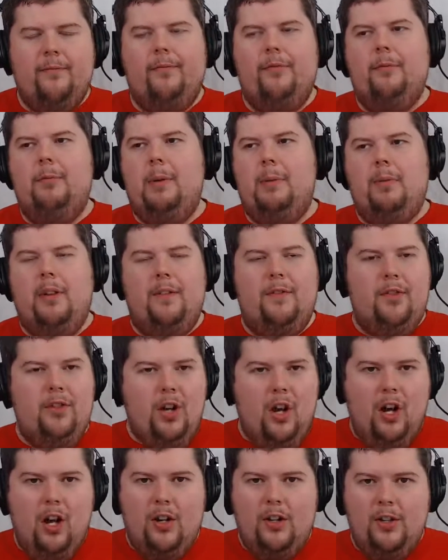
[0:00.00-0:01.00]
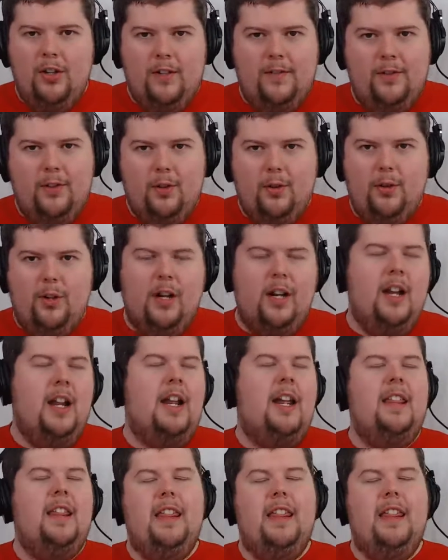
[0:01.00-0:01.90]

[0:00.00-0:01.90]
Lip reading: When people have gone to the floor,